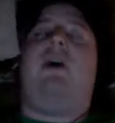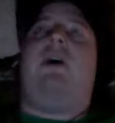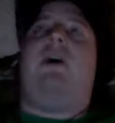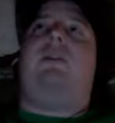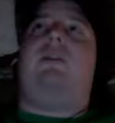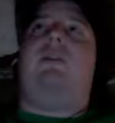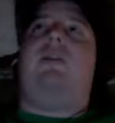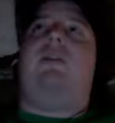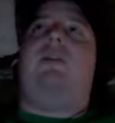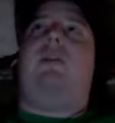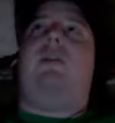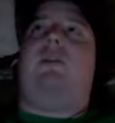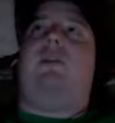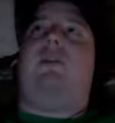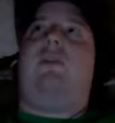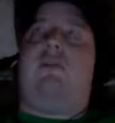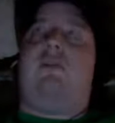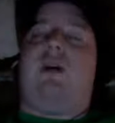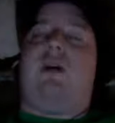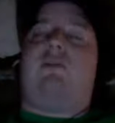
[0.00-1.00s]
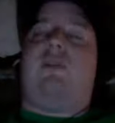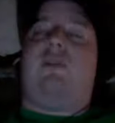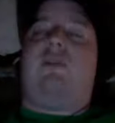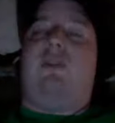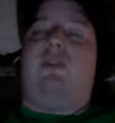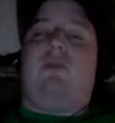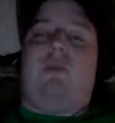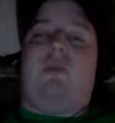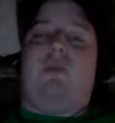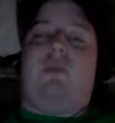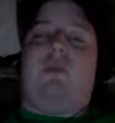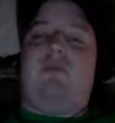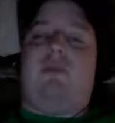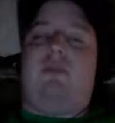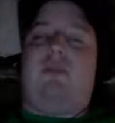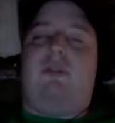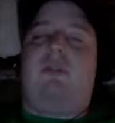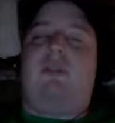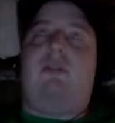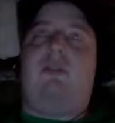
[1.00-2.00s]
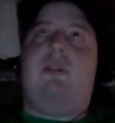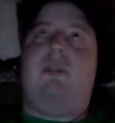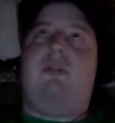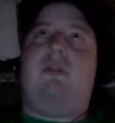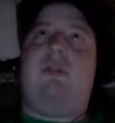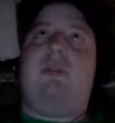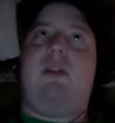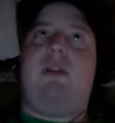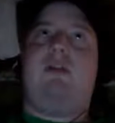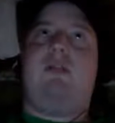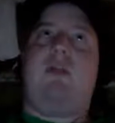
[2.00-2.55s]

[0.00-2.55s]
you go and you beat Montreal on the road, who's the only team you can beat on the road